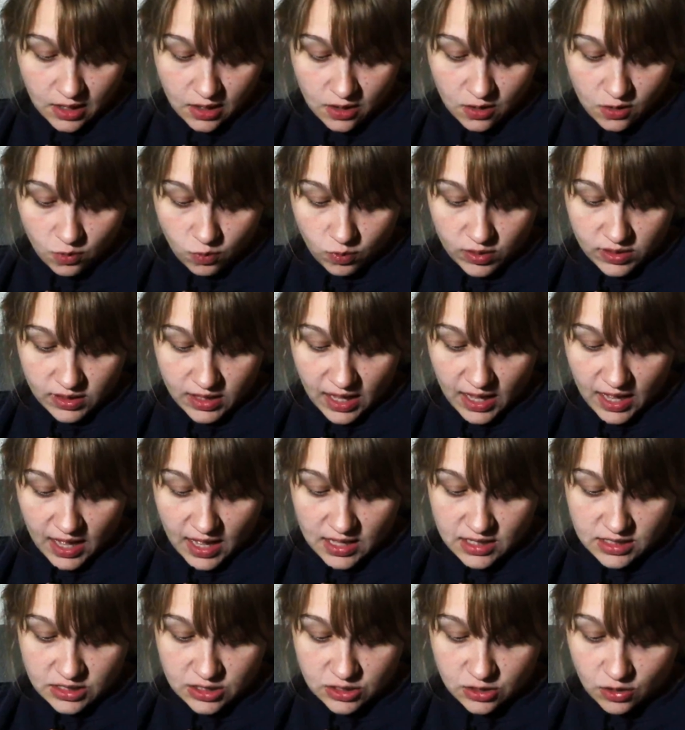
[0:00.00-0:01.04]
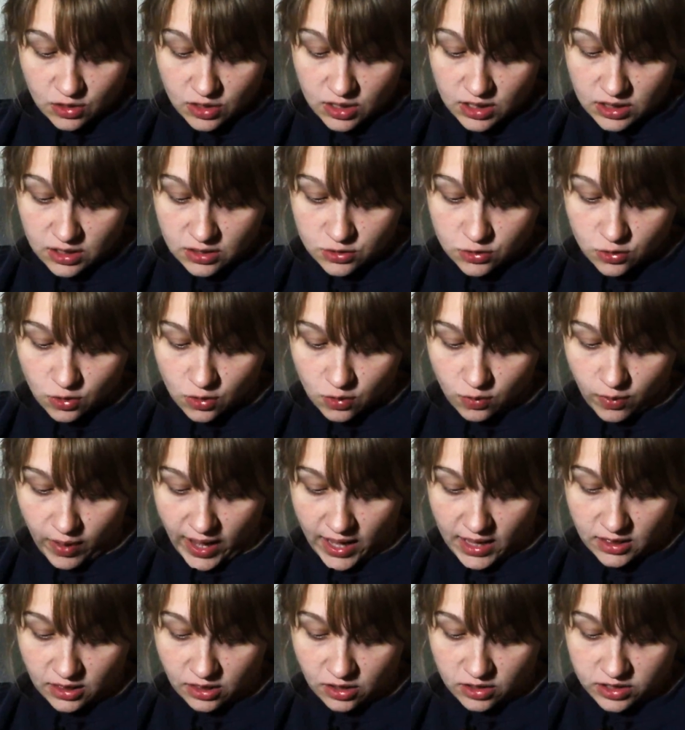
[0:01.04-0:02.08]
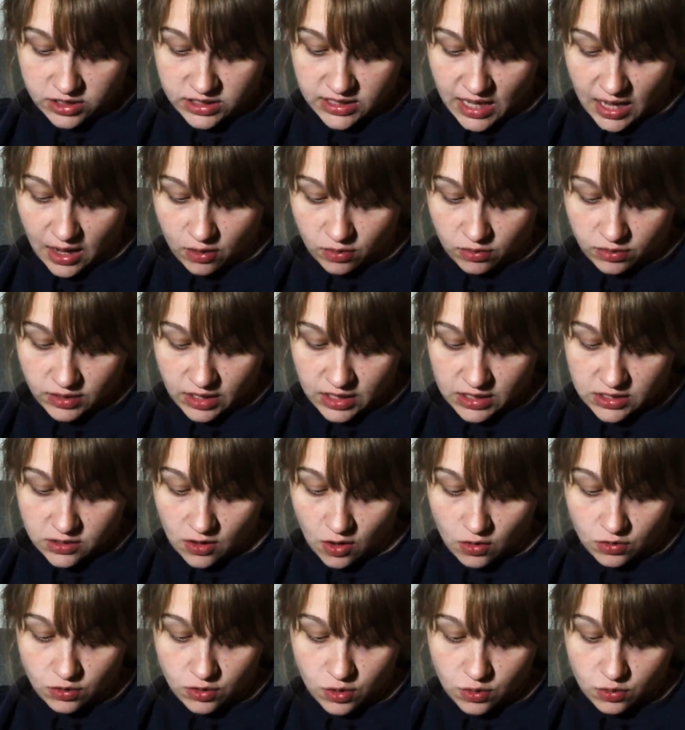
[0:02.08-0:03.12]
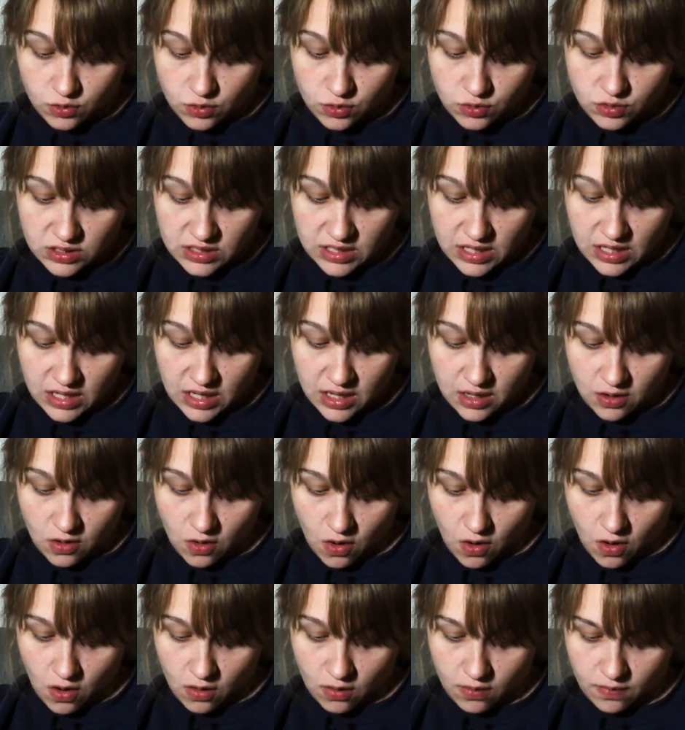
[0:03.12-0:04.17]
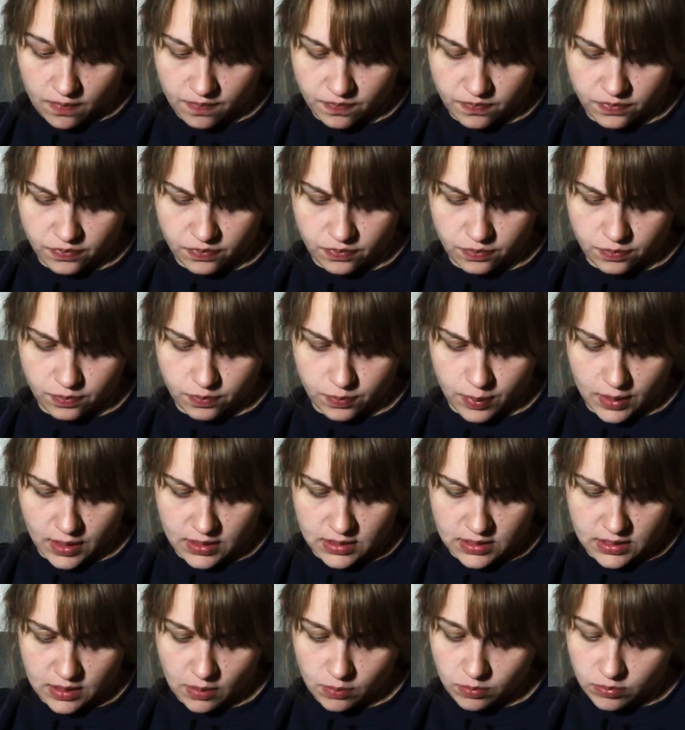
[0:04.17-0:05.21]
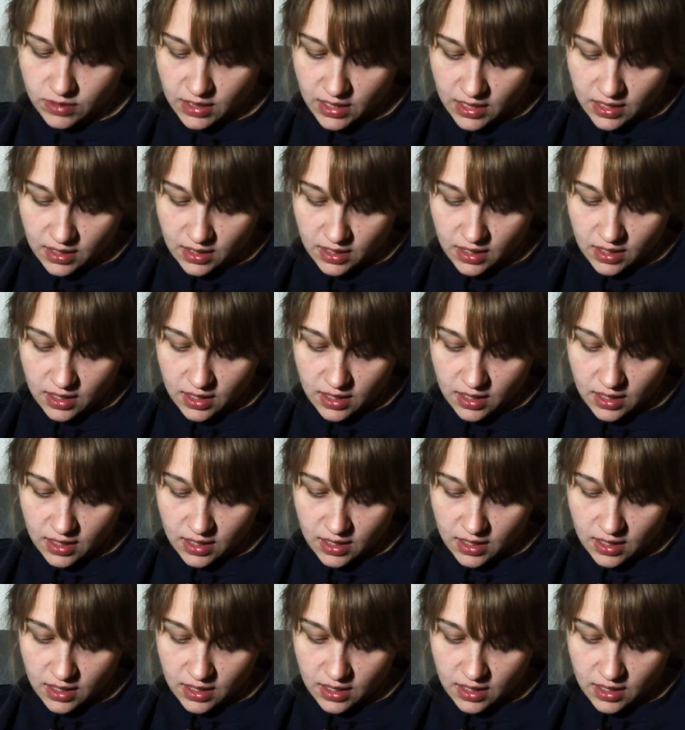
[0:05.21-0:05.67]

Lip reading: When they stood in the doorway and looked out, they saw no new city at all, but something